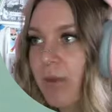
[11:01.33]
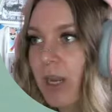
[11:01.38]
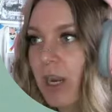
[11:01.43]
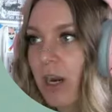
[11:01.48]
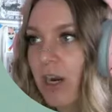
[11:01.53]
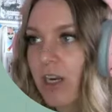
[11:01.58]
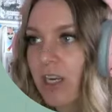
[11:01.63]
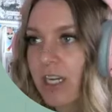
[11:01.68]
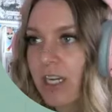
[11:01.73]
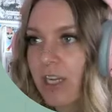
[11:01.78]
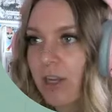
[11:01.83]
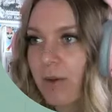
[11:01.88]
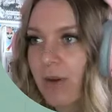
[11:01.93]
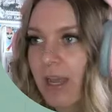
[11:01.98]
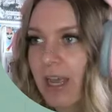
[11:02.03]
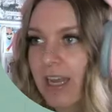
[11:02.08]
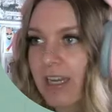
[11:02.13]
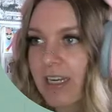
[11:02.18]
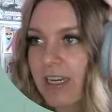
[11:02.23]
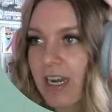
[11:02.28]
are gonna go
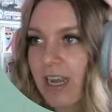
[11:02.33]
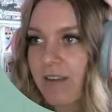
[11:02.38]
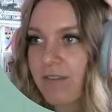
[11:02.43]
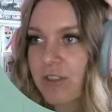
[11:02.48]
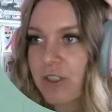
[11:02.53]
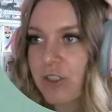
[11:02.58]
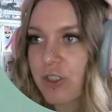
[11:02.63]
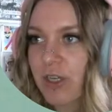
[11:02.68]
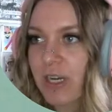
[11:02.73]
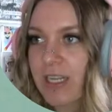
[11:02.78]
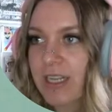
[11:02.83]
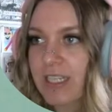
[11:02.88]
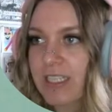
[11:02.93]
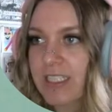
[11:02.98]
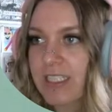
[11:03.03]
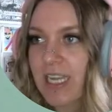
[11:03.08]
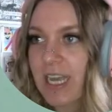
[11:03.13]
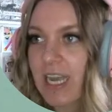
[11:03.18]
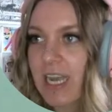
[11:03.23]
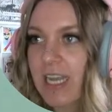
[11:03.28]
ahead and have to train
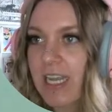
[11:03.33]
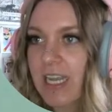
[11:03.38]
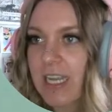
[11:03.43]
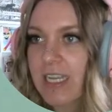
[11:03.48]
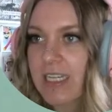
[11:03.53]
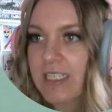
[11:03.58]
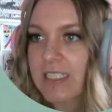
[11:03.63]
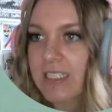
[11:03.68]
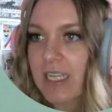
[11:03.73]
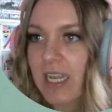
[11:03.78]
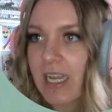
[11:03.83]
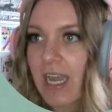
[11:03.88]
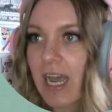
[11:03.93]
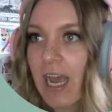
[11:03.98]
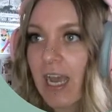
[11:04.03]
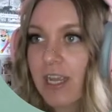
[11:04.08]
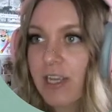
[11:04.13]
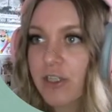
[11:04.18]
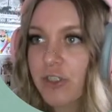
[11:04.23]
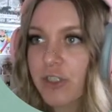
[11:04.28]
this guy in
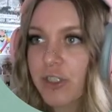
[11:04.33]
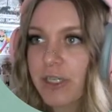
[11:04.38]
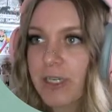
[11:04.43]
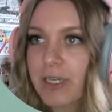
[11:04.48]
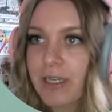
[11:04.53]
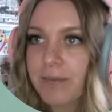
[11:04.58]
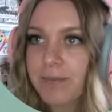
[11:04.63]
psychiatry,